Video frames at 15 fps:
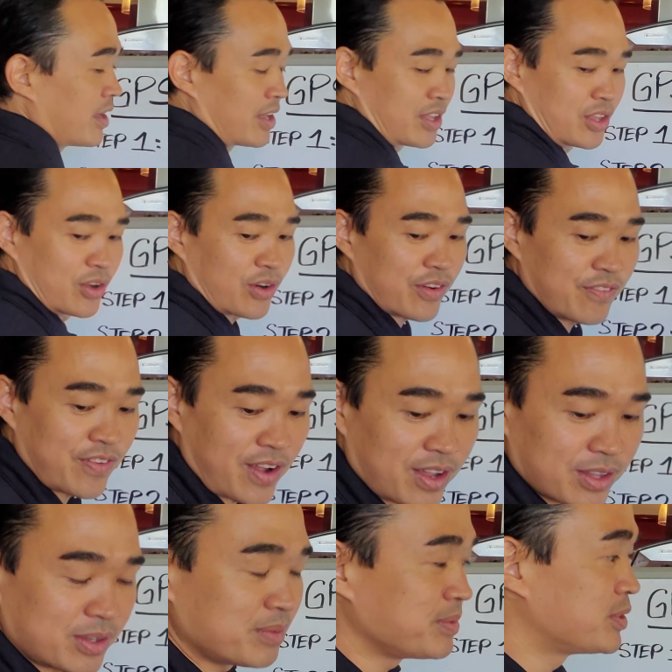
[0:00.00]
your
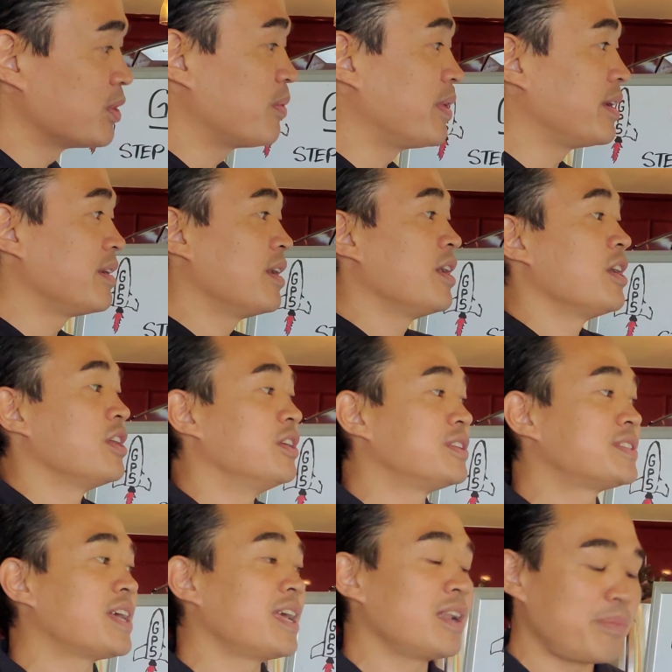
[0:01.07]
volume. So when you
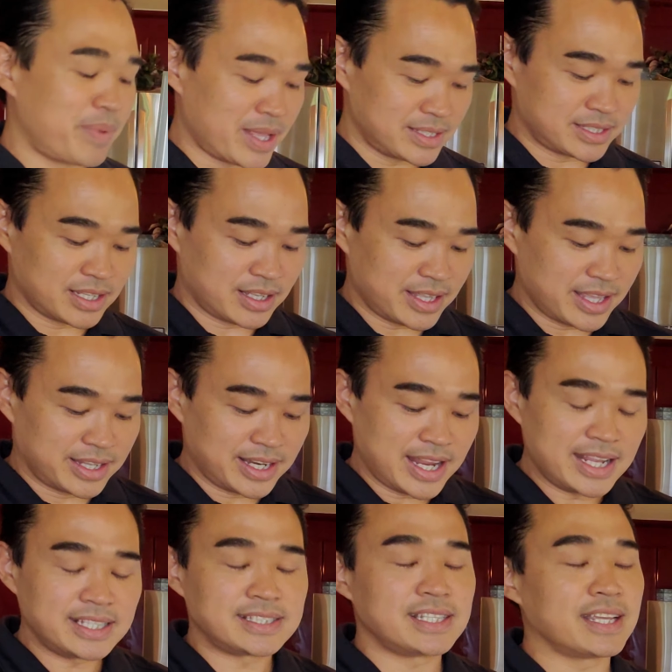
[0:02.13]
sign up as an
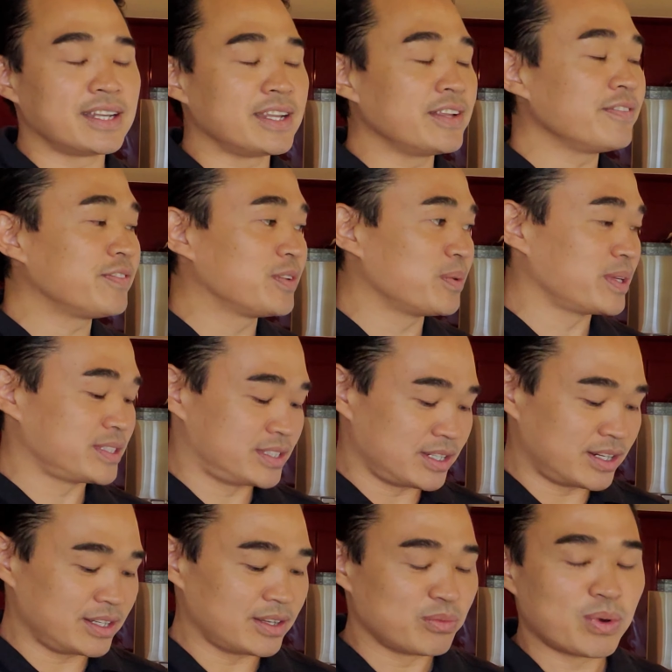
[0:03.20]
ACN
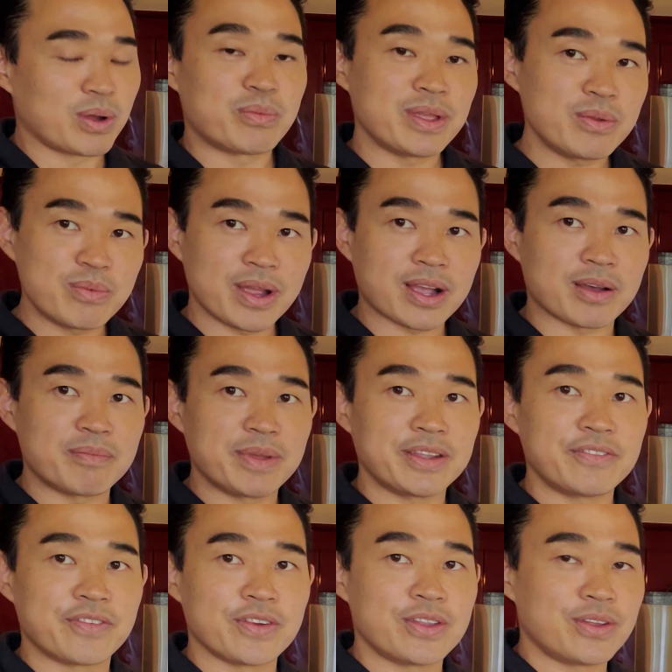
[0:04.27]
influencer, what we
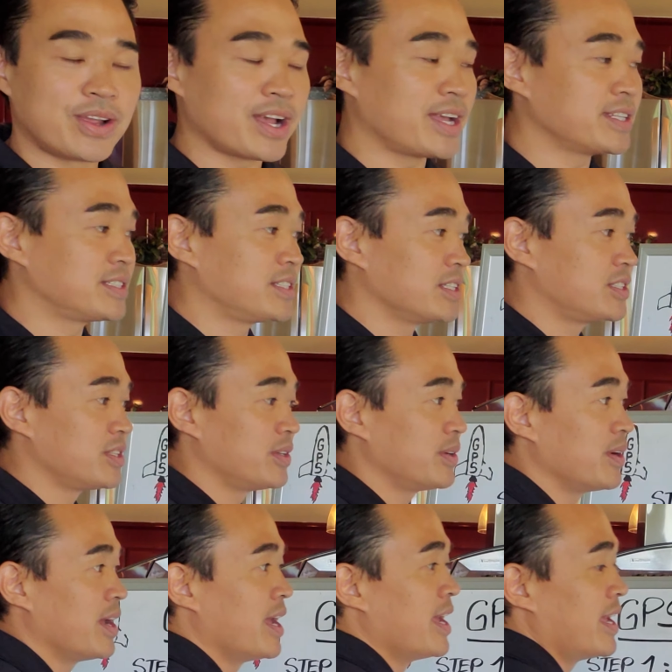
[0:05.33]
recommend for you guys to do
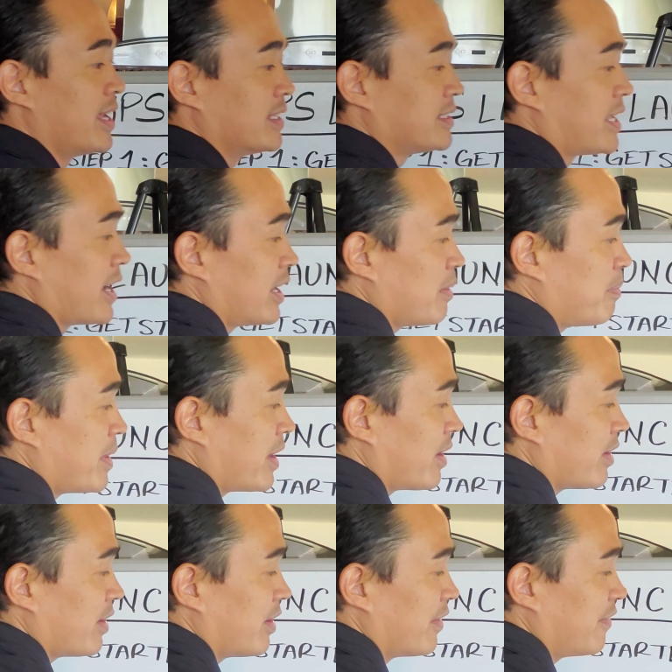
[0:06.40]
is get a
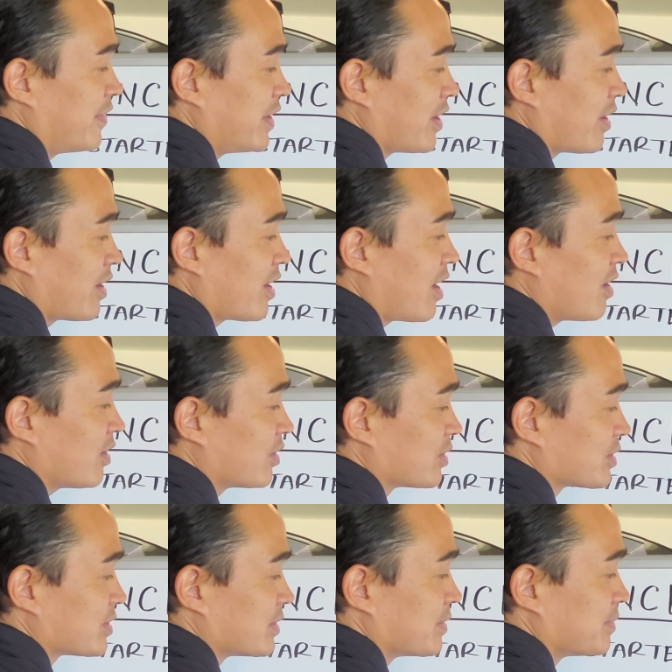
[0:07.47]
pair of VR
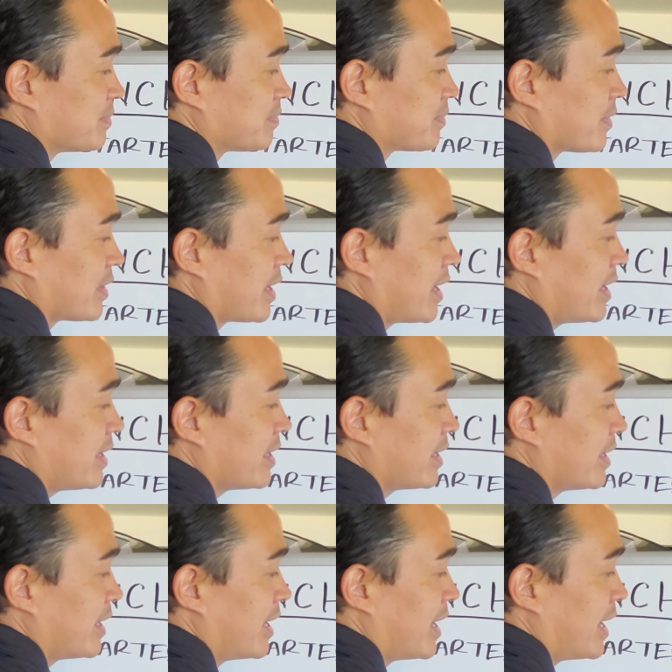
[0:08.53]
goggles, okay?
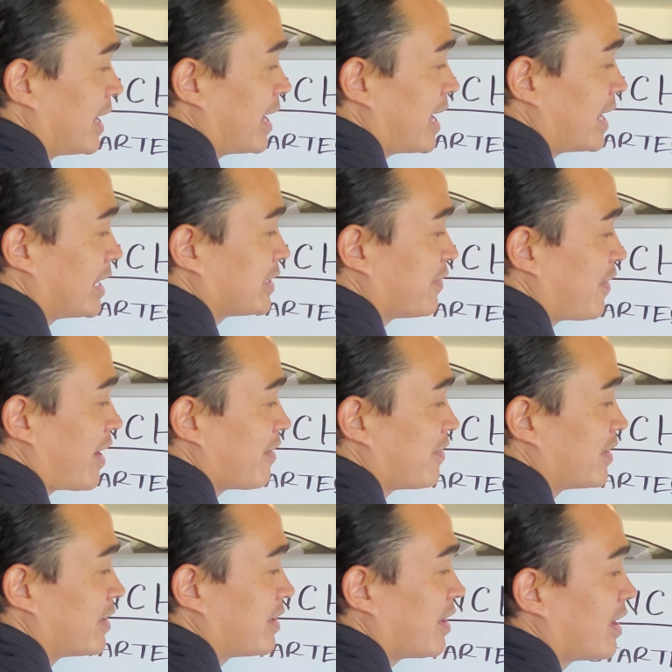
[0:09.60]
And it's
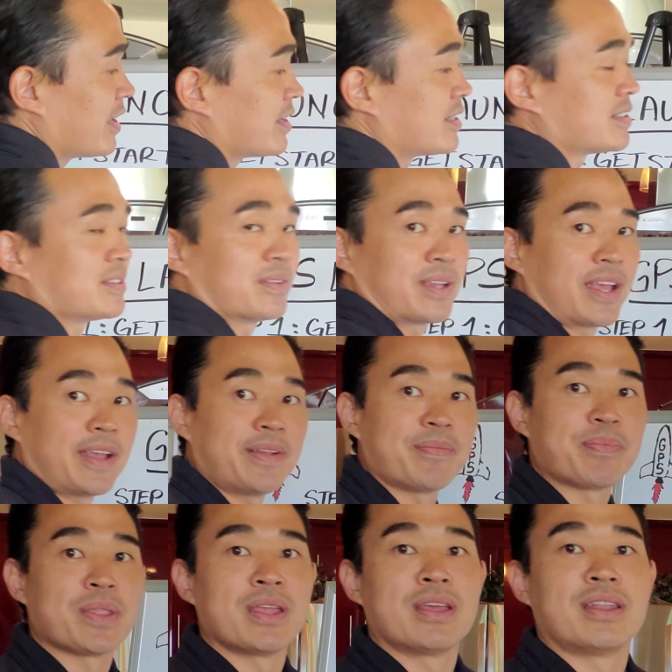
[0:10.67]
$500, okay?
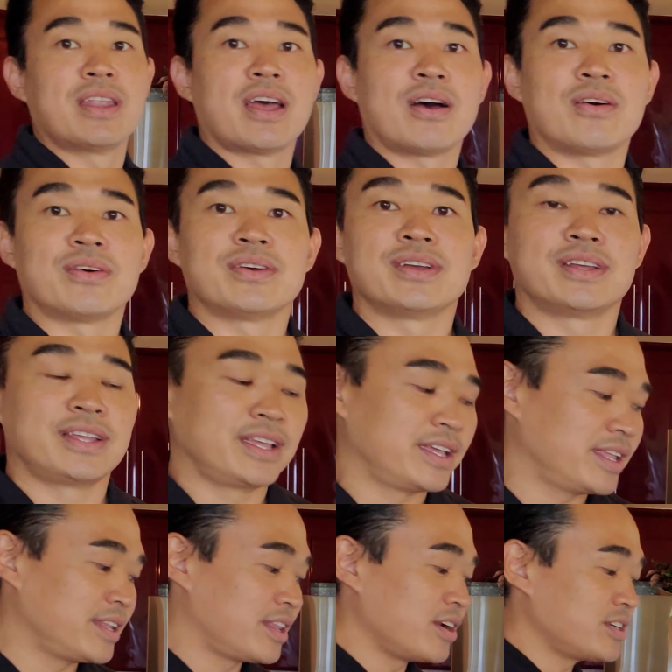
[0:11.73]
Now,
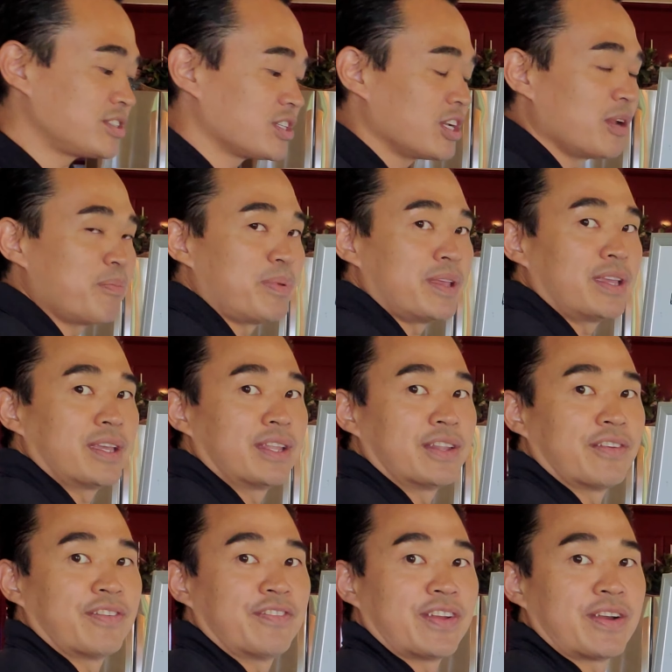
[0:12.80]
there's gonna be in the
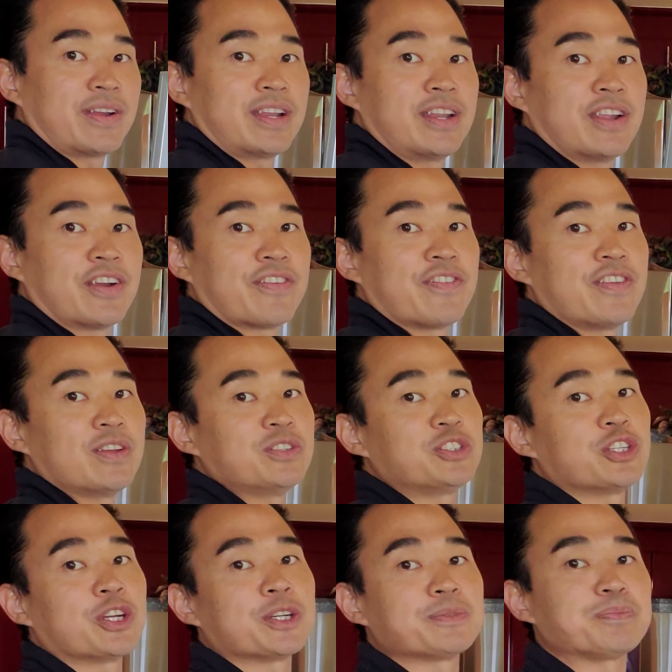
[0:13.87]
very near
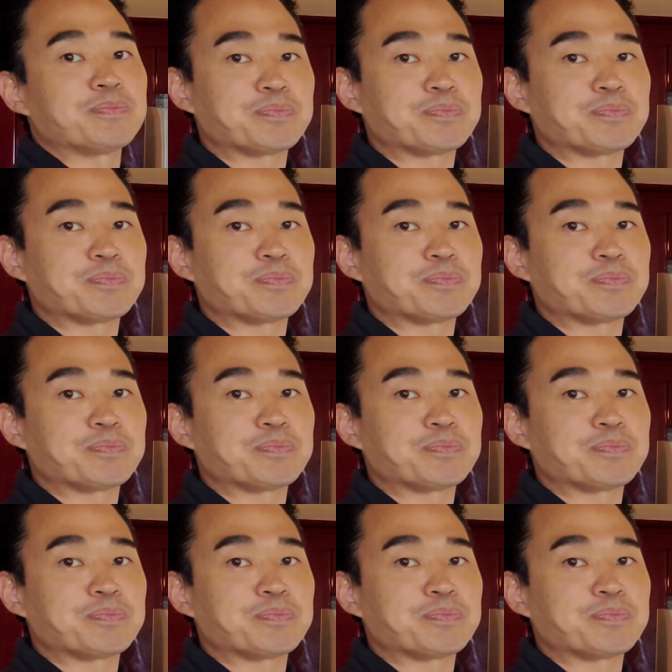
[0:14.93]
future